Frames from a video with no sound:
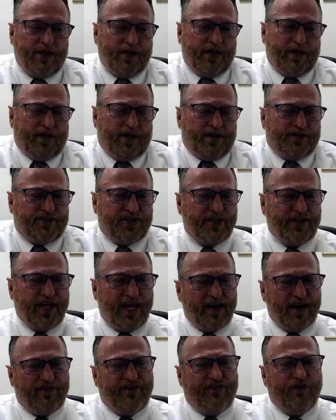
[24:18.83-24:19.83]
See, they
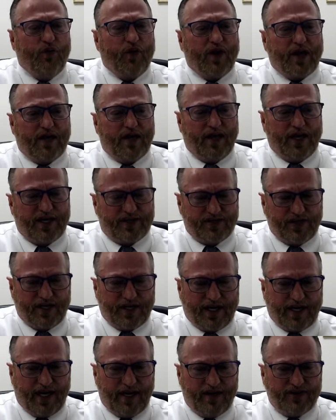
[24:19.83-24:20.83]
have 4 collection
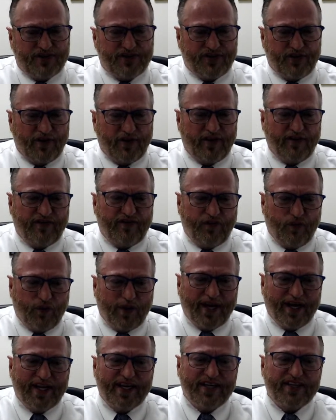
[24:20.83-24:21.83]
accounts. They're at a
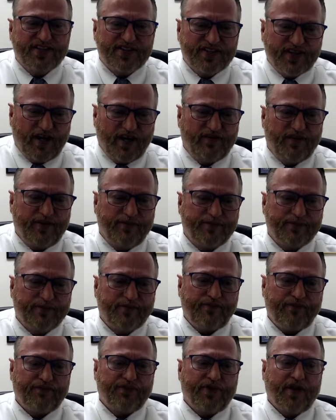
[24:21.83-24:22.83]
487.
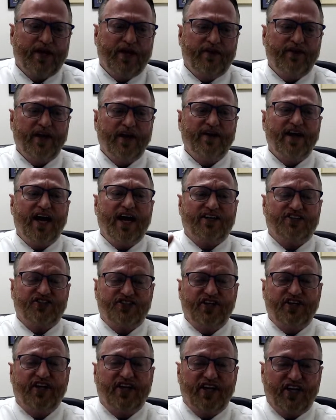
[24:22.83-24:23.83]
They got
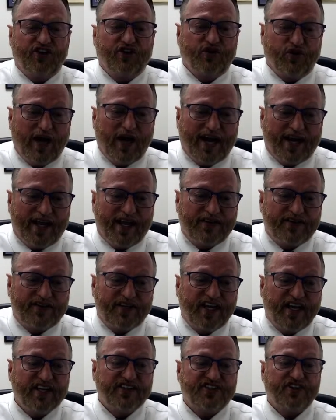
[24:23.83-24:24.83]
shitty credit.
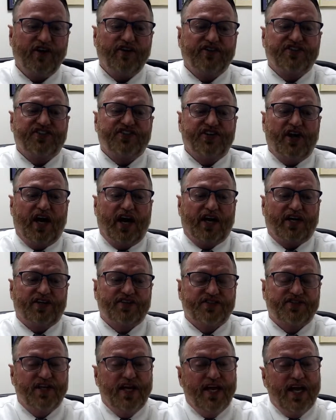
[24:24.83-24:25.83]
It all
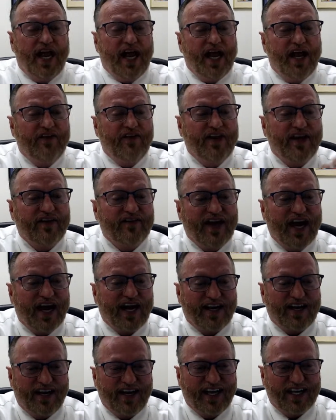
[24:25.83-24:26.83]
sucks. And they've got
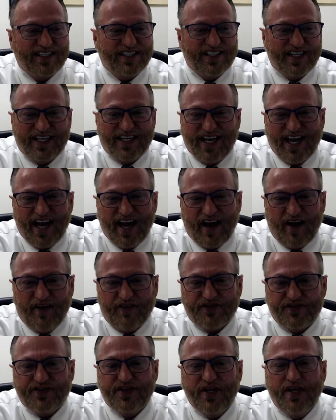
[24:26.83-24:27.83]
collection
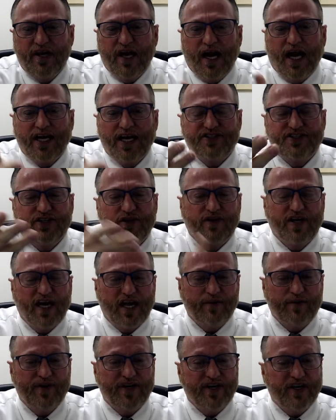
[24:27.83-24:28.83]
accounts. I still got them
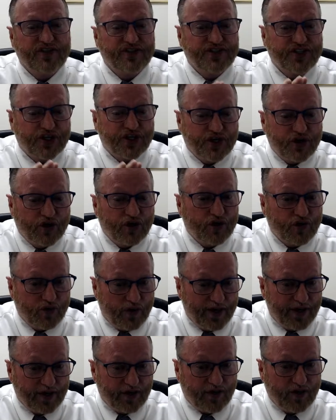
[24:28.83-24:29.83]
an unsecured
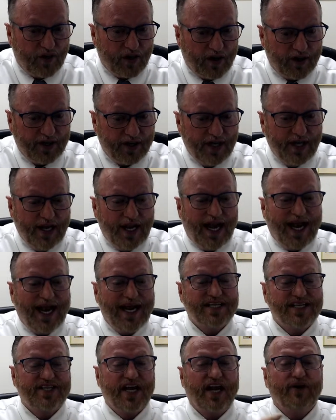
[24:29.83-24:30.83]
credit card
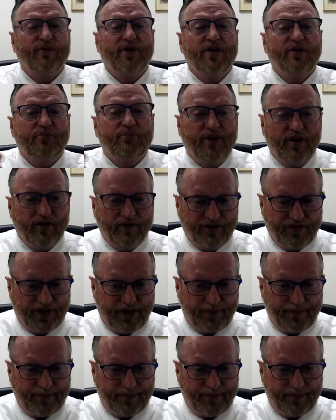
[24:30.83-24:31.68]
as I rebuild them.